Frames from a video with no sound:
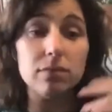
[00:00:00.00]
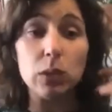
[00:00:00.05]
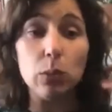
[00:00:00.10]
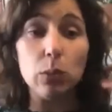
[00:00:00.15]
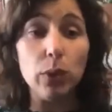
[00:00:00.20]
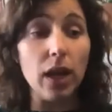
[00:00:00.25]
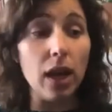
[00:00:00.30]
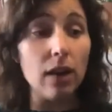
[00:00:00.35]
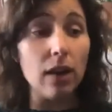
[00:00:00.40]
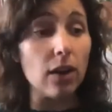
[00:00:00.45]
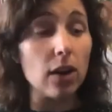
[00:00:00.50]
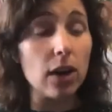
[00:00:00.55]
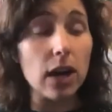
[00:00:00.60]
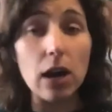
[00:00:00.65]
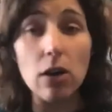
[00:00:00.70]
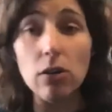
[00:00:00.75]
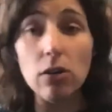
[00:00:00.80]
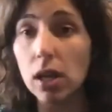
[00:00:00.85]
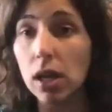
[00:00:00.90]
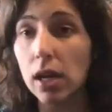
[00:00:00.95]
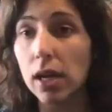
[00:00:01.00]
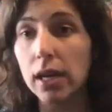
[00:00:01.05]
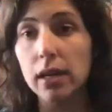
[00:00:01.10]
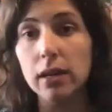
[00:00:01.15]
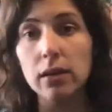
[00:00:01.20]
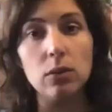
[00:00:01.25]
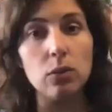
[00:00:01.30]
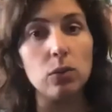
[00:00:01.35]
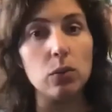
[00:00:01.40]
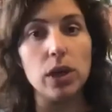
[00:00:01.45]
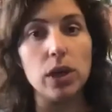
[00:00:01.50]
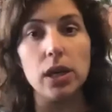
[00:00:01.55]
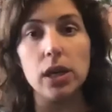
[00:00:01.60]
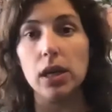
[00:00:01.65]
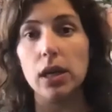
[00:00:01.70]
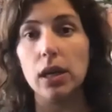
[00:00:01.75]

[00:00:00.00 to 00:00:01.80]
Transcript: we have our outline. We,